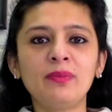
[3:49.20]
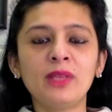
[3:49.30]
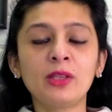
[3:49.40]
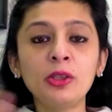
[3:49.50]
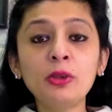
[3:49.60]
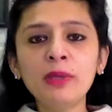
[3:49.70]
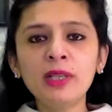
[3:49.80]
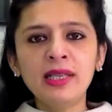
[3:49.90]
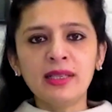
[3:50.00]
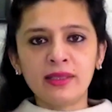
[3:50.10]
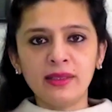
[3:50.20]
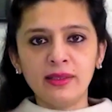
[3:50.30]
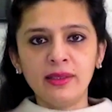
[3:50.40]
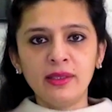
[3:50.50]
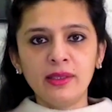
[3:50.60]

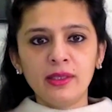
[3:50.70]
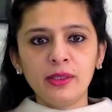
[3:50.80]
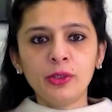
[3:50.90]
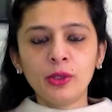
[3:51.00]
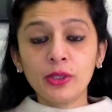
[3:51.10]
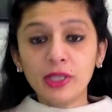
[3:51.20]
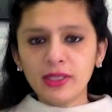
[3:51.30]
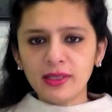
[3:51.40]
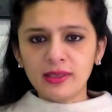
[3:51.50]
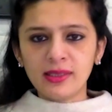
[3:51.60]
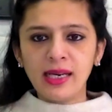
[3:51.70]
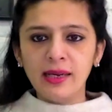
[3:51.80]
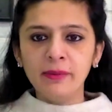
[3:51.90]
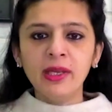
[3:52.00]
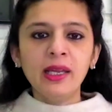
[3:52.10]
accumulated during this
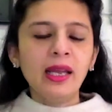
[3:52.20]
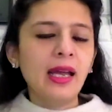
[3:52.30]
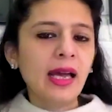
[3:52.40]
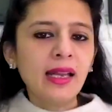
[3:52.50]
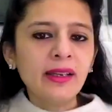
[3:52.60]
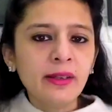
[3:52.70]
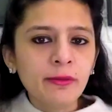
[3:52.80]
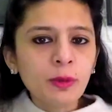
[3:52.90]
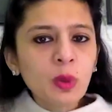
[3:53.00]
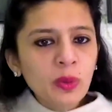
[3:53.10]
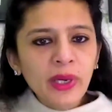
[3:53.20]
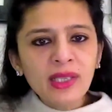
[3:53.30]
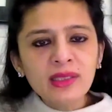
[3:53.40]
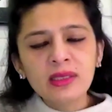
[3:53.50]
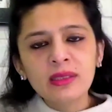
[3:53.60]
time. And food
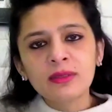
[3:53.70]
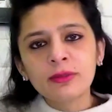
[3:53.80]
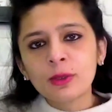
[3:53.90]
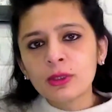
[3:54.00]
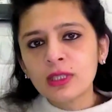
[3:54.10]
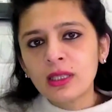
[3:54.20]
waste is, of course,